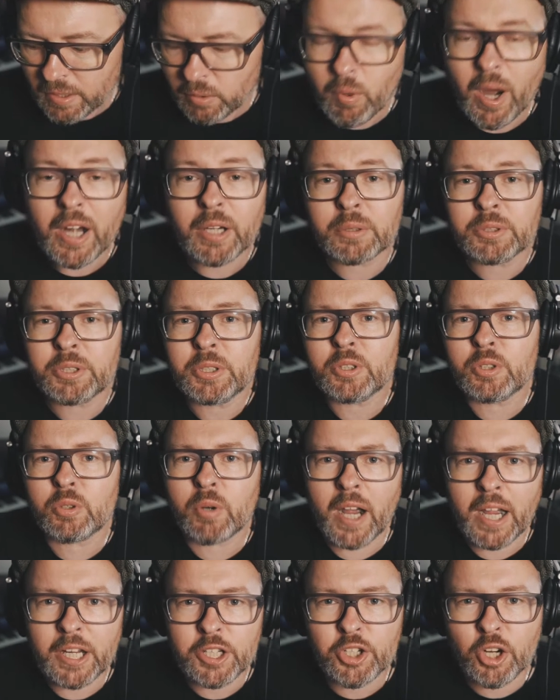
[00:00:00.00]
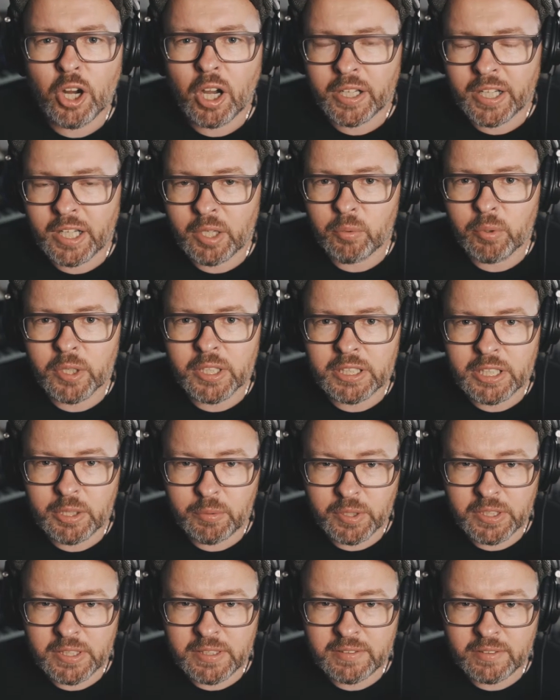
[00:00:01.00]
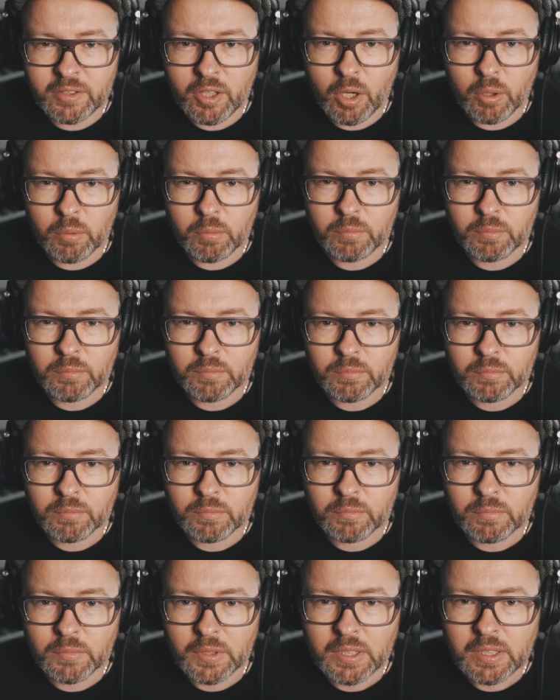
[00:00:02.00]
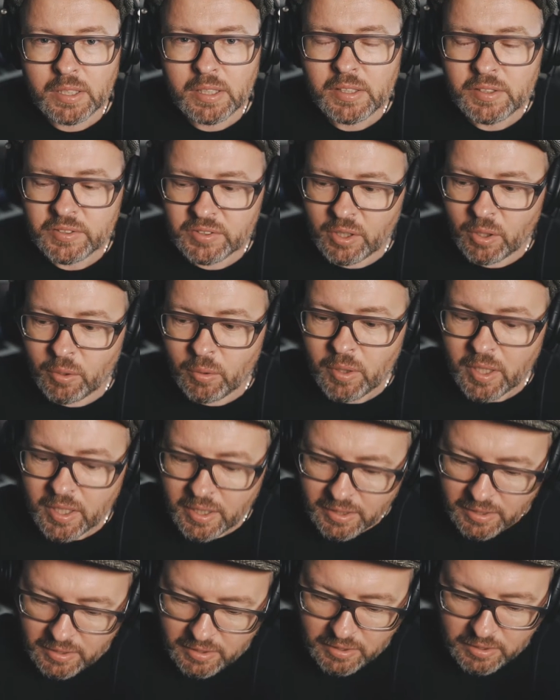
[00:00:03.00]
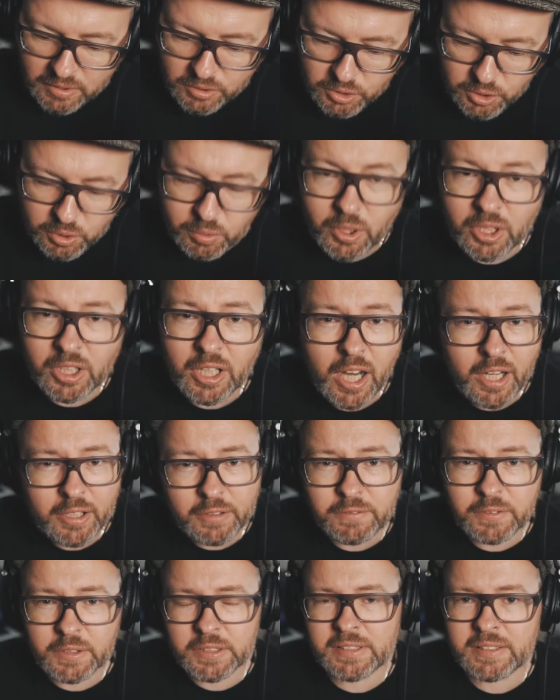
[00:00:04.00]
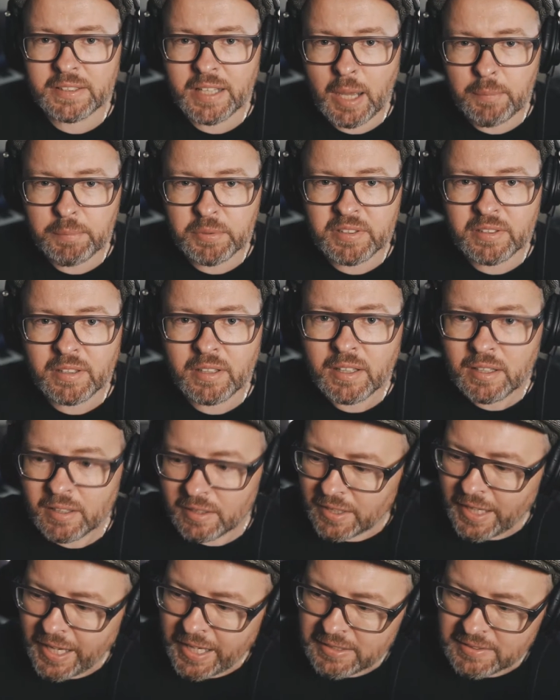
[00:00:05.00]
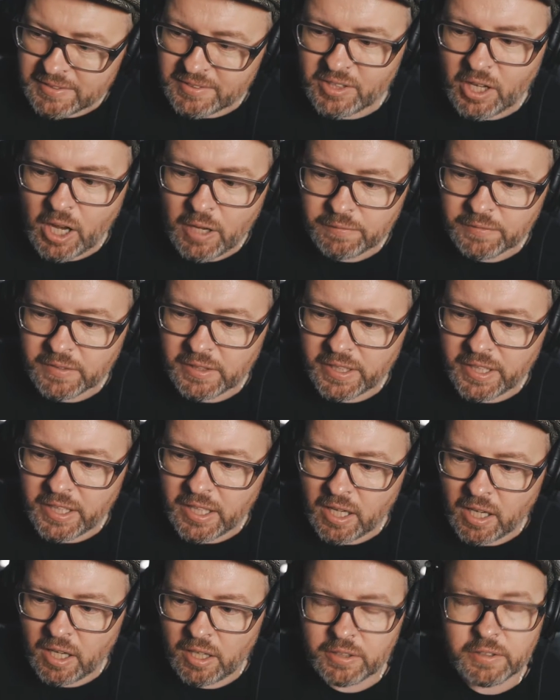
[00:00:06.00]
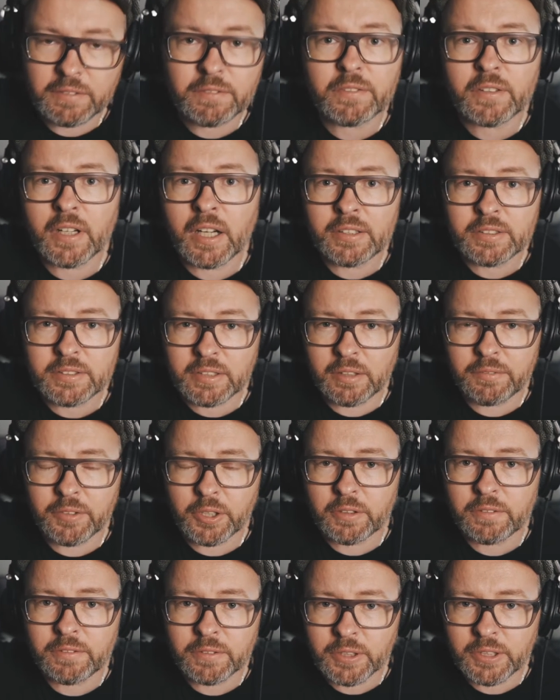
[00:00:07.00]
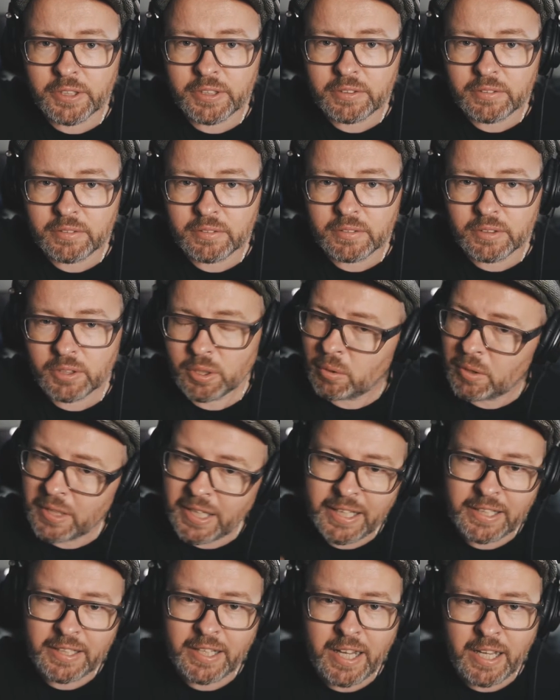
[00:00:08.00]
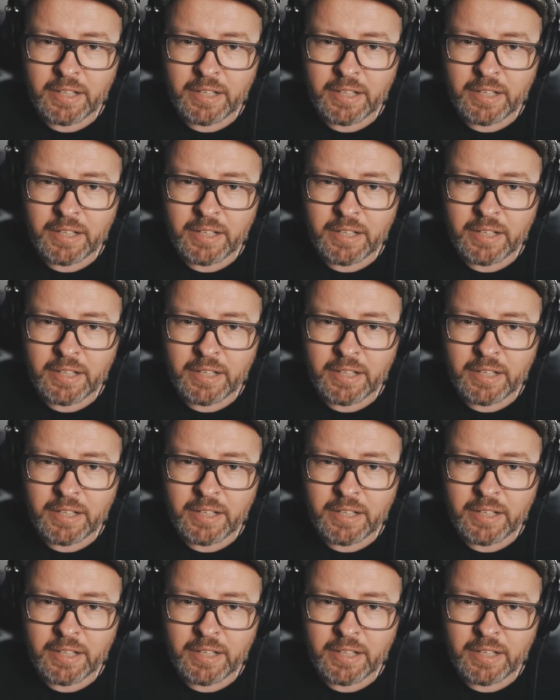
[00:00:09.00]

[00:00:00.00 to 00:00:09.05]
why don't you try jogging really, really slow? So do a lot of footsteps, land softly on the front of your foot. Don't land